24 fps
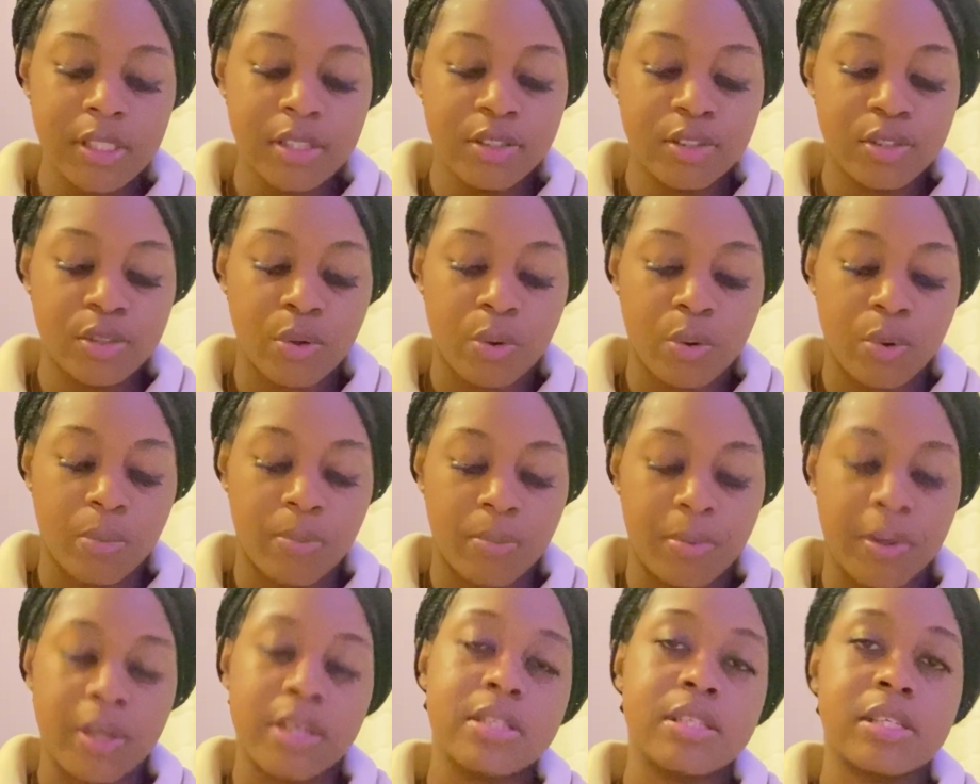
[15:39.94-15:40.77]
So
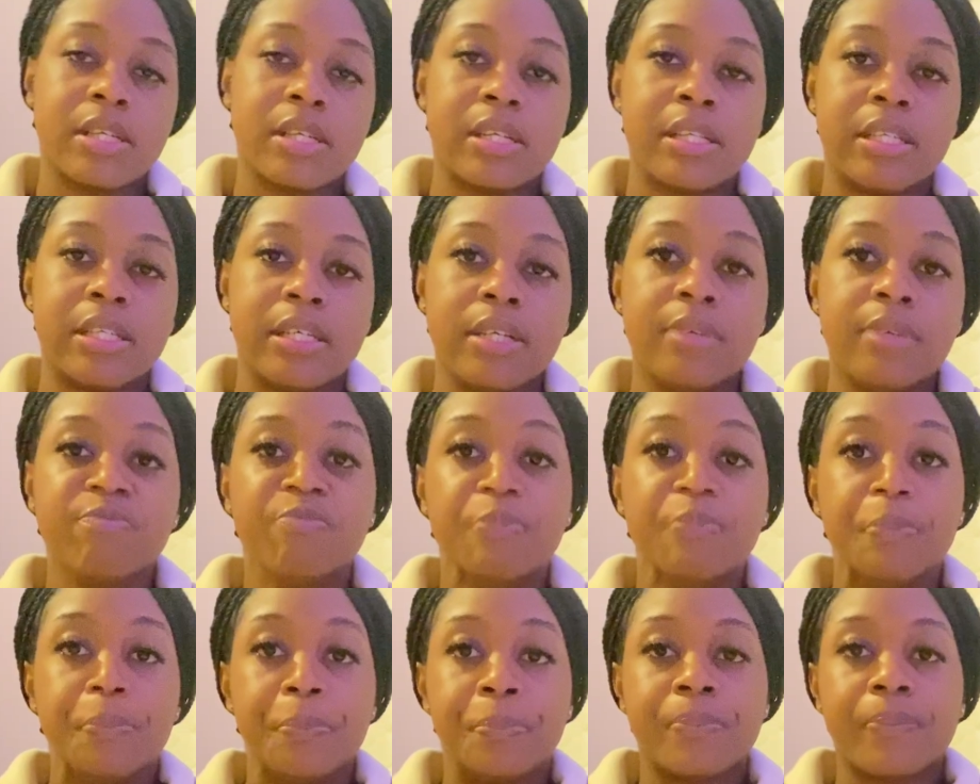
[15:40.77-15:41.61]
basically,
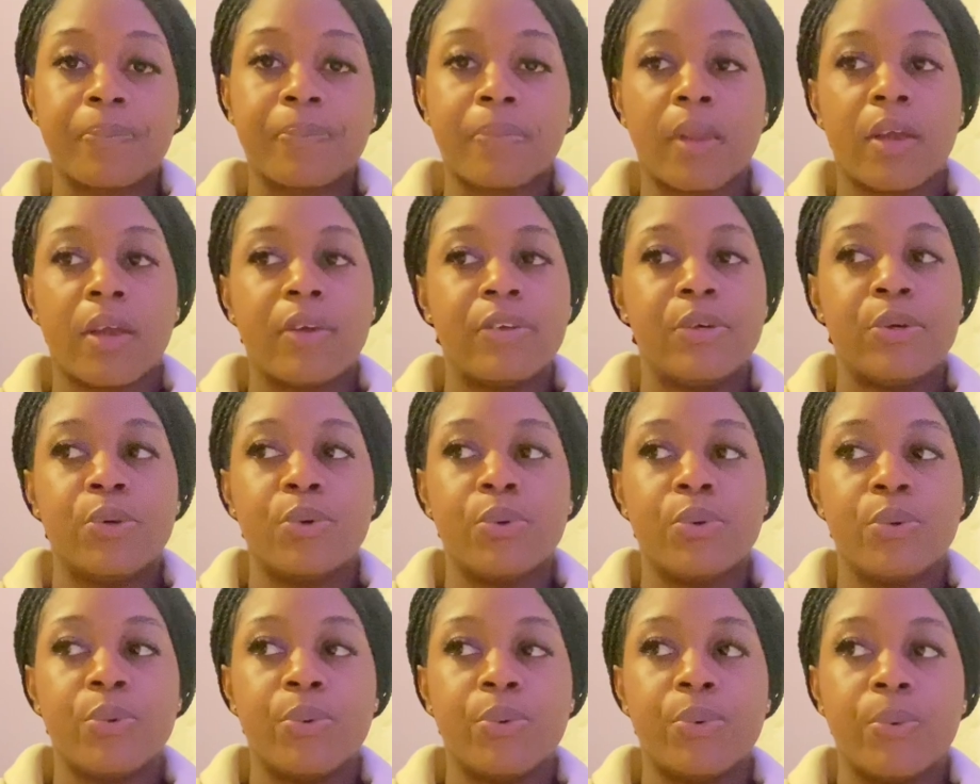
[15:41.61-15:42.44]

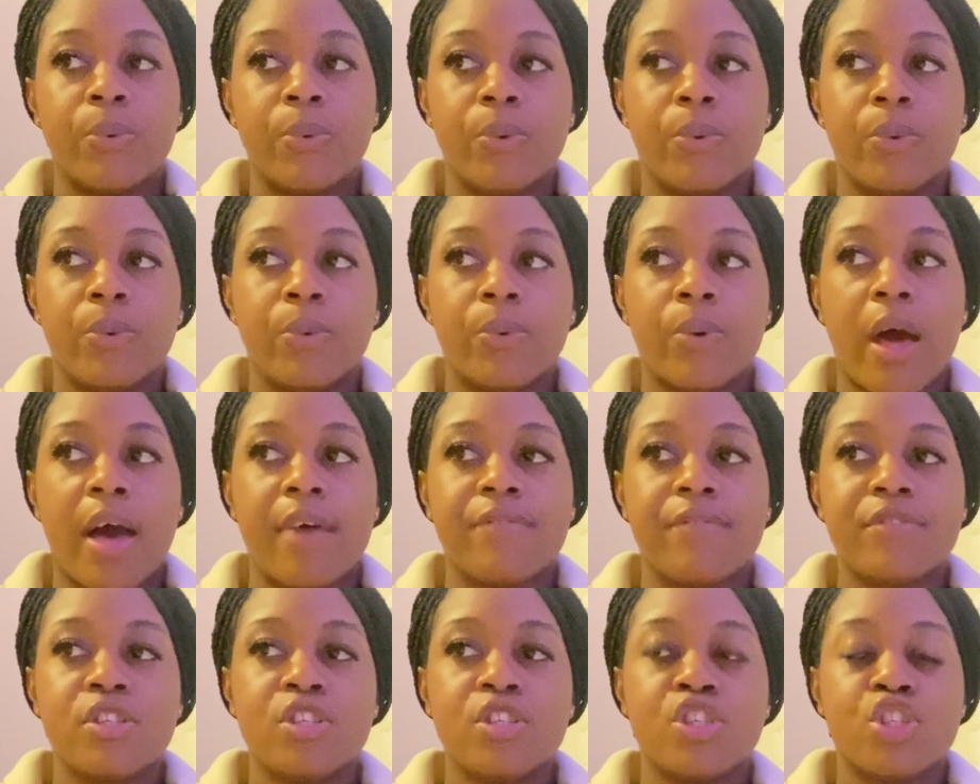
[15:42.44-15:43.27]
you
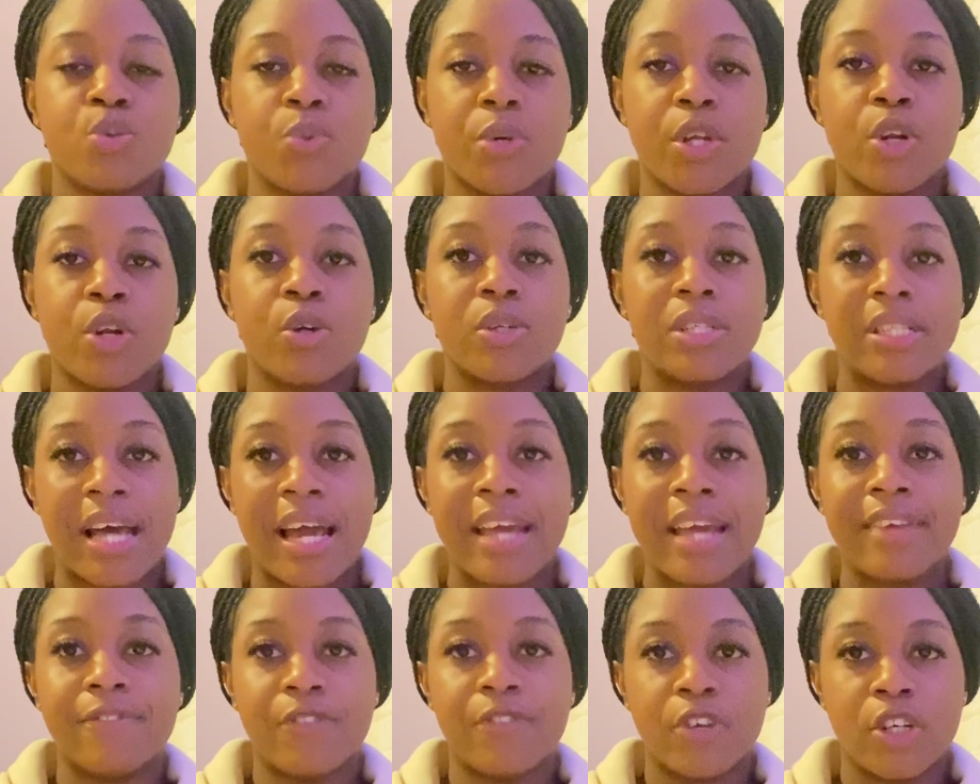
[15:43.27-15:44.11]
have to do it
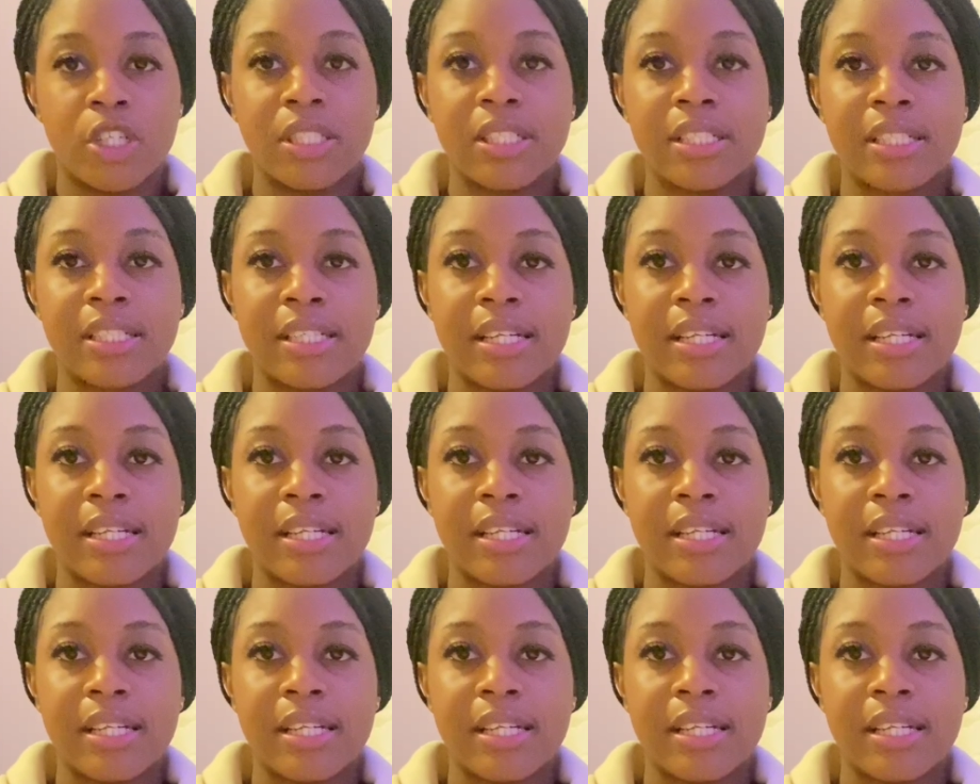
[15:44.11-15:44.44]
online first.